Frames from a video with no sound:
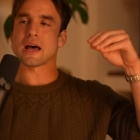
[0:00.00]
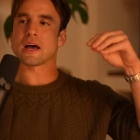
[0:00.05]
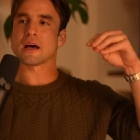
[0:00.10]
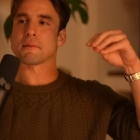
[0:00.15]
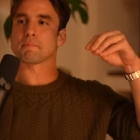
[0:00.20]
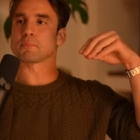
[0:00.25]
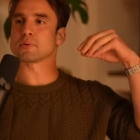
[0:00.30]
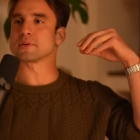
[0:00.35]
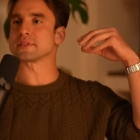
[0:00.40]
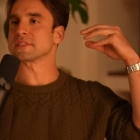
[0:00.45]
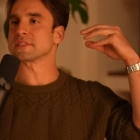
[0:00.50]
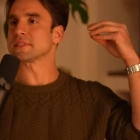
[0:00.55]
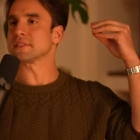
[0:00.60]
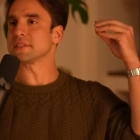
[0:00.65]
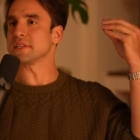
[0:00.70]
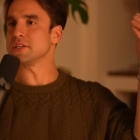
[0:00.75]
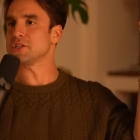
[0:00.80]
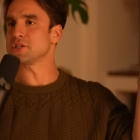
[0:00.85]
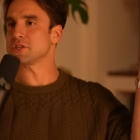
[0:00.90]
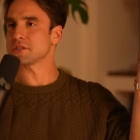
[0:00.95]
a
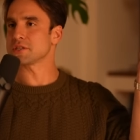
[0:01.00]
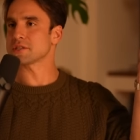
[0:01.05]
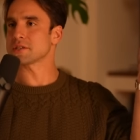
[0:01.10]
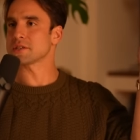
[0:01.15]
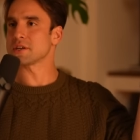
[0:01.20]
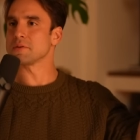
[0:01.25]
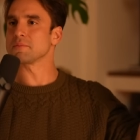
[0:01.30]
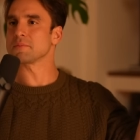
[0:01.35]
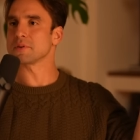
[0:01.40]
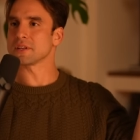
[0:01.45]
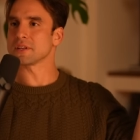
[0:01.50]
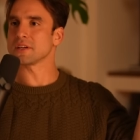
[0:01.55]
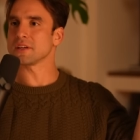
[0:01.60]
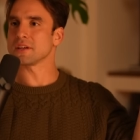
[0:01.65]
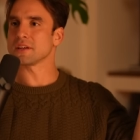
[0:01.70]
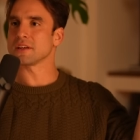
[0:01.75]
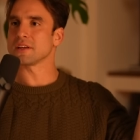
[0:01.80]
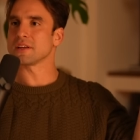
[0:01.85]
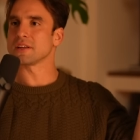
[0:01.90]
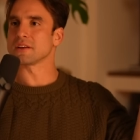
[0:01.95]
prestigious company,
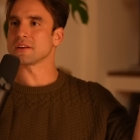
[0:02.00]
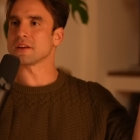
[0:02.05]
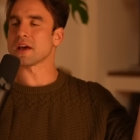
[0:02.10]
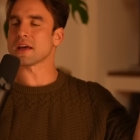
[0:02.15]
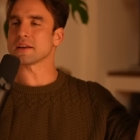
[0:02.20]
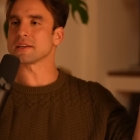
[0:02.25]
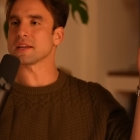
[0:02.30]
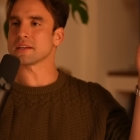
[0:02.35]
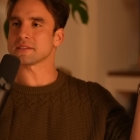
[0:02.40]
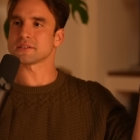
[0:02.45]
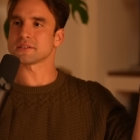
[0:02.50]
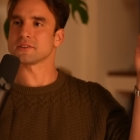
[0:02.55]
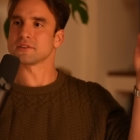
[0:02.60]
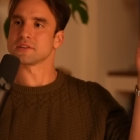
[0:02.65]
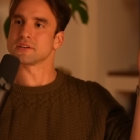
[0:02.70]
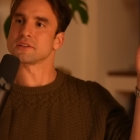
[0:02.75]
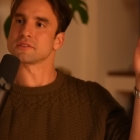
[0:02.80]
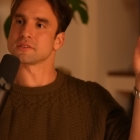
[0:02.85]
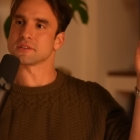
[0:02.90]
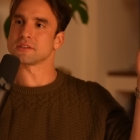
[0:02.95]
not necessarily
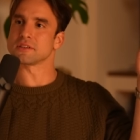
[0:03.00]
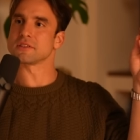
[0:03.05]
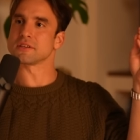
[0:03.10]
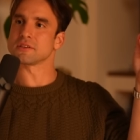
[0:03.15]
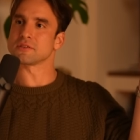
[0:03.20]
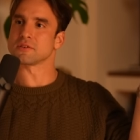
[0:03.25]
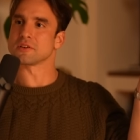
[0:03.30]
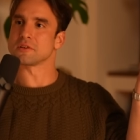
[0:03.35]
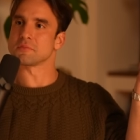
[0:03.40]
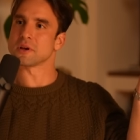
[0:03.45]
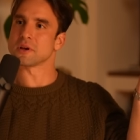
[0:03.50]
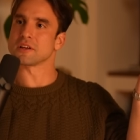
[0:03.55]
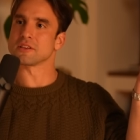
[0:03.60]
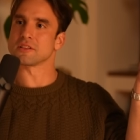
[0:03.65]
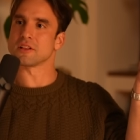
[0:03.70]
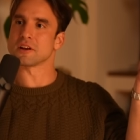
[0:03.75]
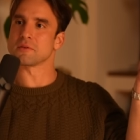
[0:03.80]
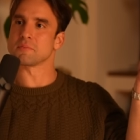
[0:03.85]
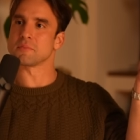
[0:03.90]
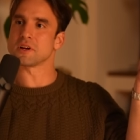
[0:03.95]
because they think they're going to make a
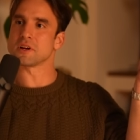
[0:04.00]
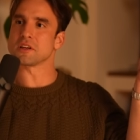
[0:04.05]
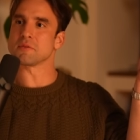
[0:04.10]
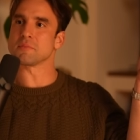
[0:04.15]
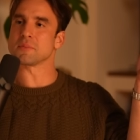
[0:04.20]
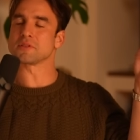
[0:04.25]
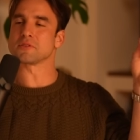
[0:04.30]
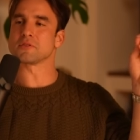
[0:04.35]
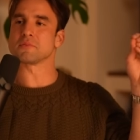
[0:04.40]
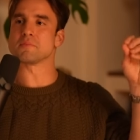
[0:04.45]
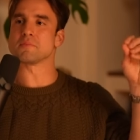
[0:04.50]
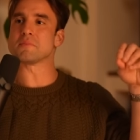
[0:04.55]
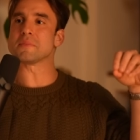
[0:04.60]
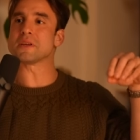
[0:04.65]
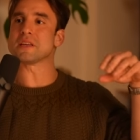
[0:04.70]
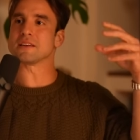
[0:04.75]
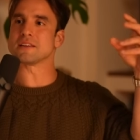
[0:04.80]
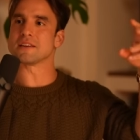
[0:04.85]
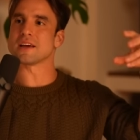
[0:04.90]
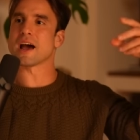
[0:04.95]
lot of money, but they'll
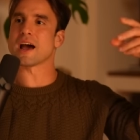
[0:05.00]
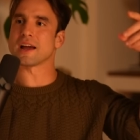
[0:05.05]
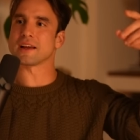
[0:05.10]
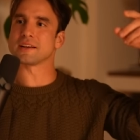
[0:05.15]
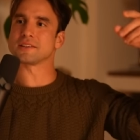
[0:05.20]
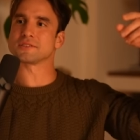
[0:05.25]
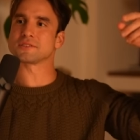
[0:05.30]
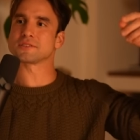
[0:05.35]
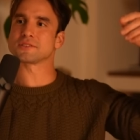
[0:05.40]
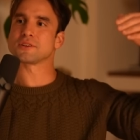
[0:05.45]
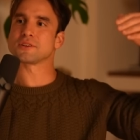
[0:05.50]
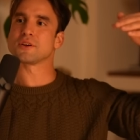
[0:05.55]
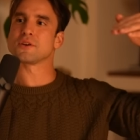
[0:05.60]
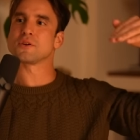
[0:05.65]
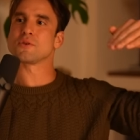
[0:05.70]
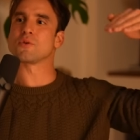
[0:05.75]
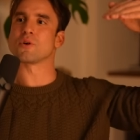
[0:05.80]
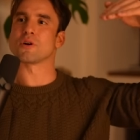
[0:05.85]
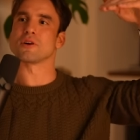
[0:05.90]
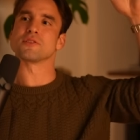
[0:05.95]
meet guys
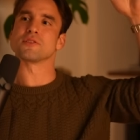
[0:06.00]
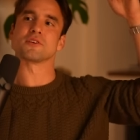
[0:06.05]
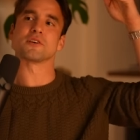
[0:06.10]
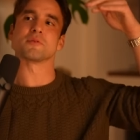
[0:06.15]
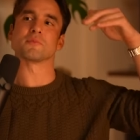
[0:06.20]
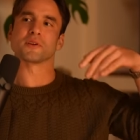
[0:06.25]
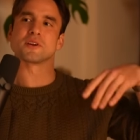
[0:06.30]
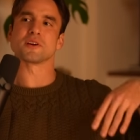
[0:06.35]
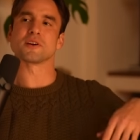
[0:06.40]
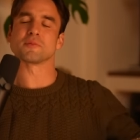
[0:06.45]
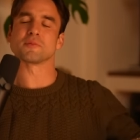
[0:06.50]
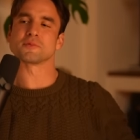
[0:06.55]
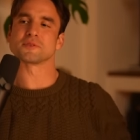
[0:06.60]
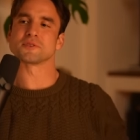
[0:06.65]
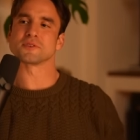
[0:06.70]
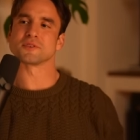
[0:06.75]
sure. who are on the up and up. So